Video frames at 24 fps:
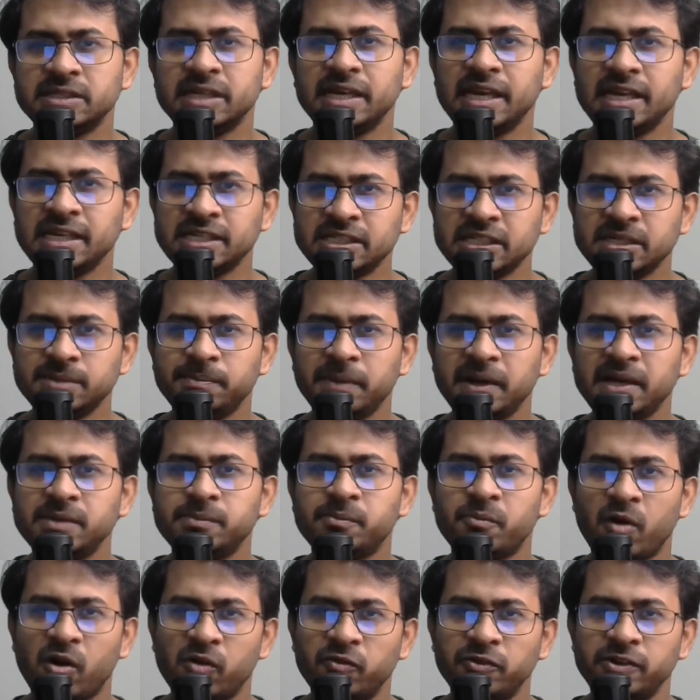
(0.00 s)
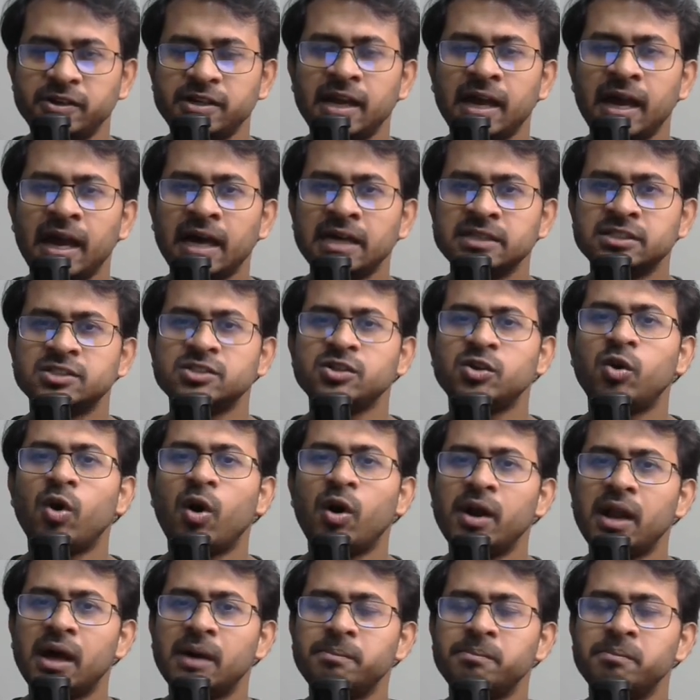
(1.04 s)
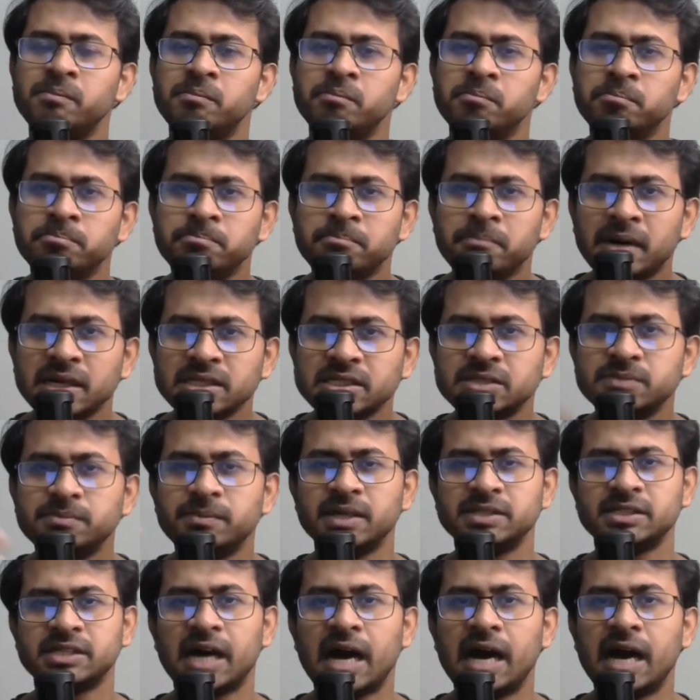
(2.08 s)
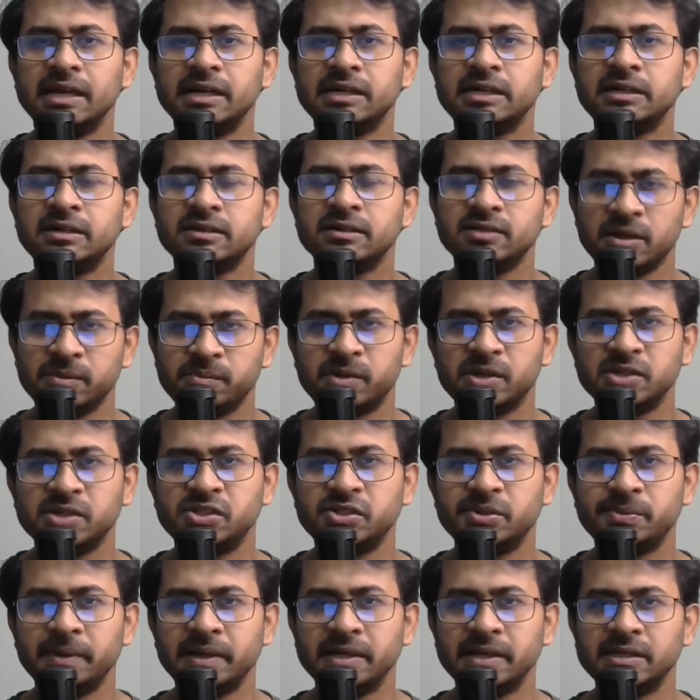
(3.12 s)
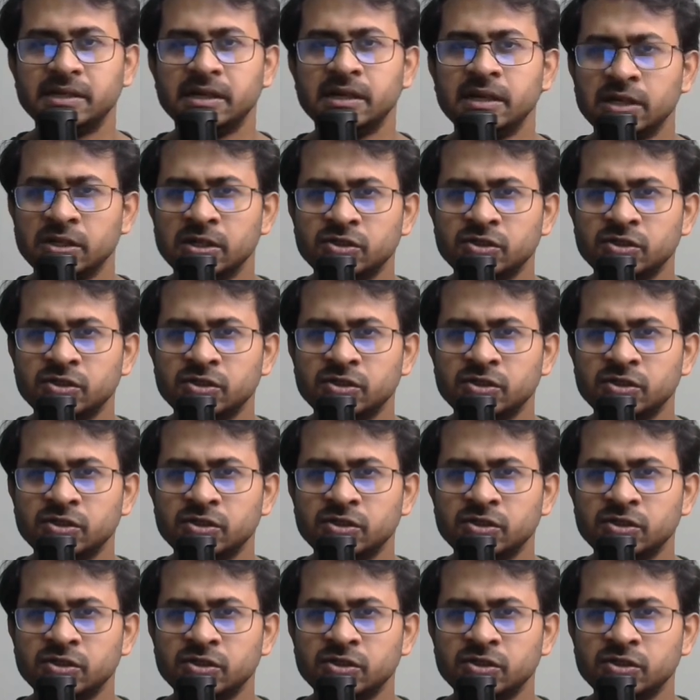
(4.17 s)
Asian Paint profit has gone up much higher than Berger Paint.